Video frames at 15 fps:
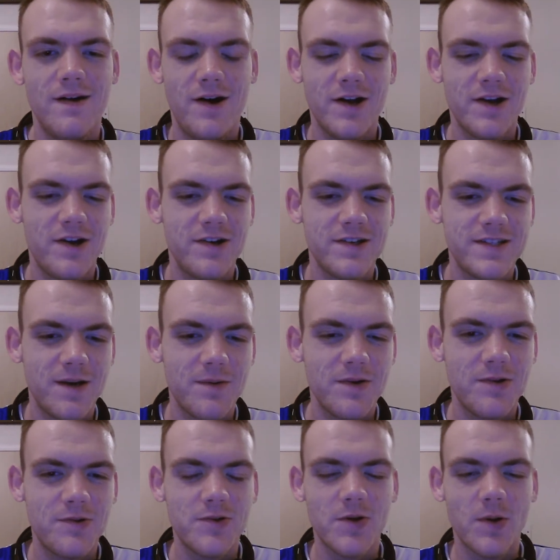Hi guys, how are we
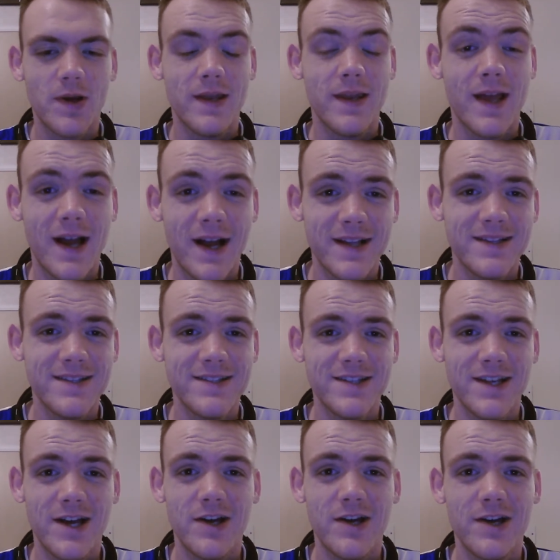all doing? And
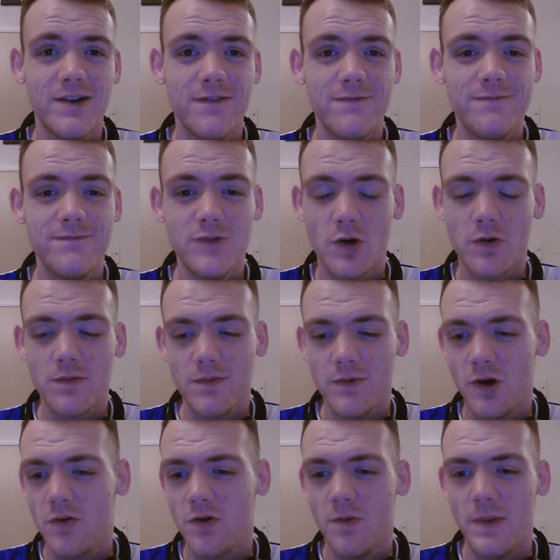not
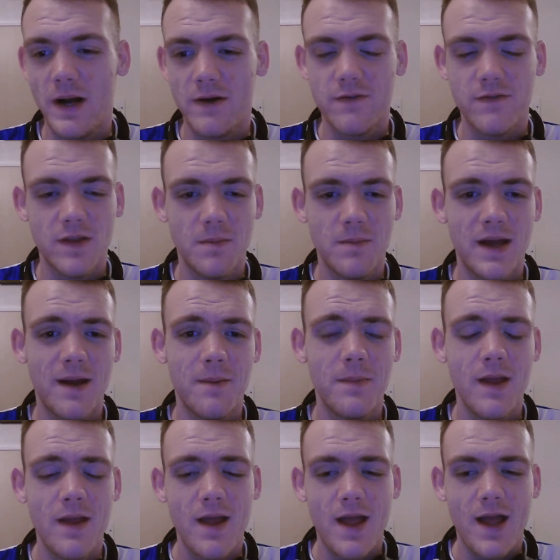long got back from the MEM,
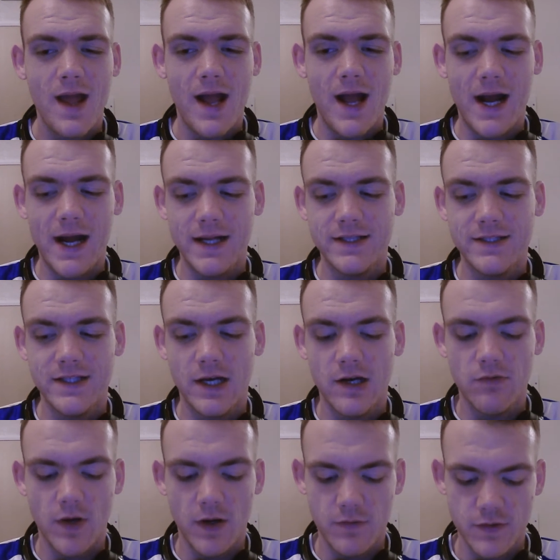and
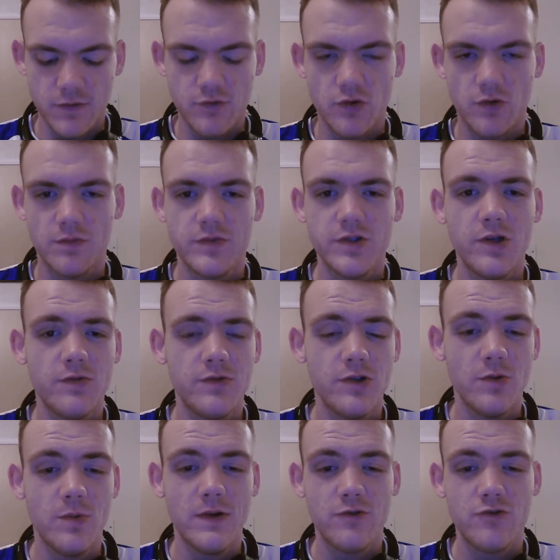Rovers have drawn
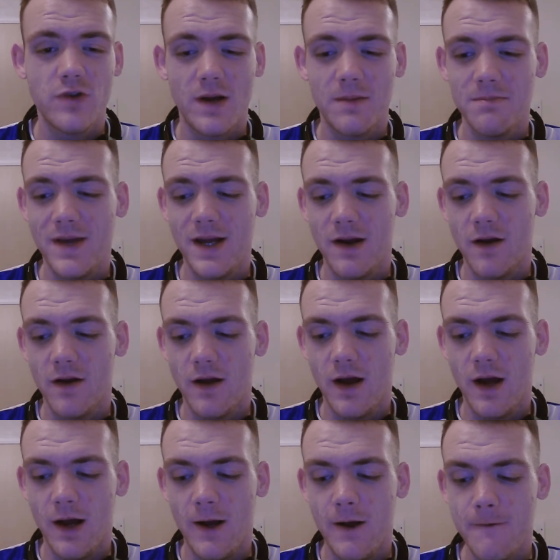2-2 with Tranmere.
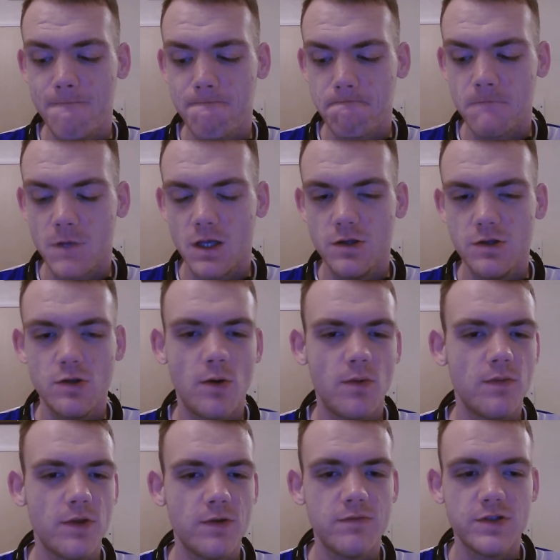
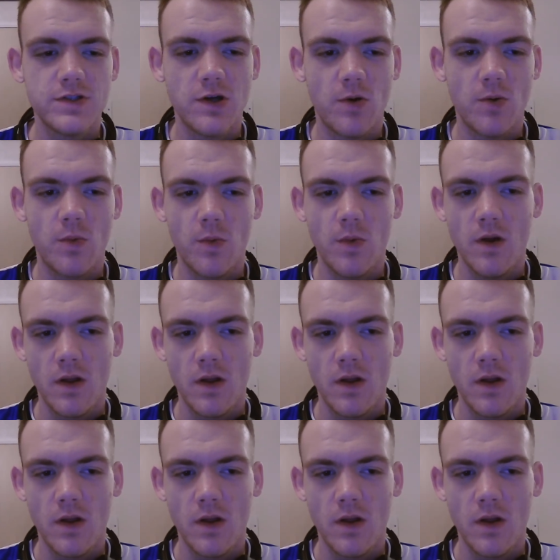Not the result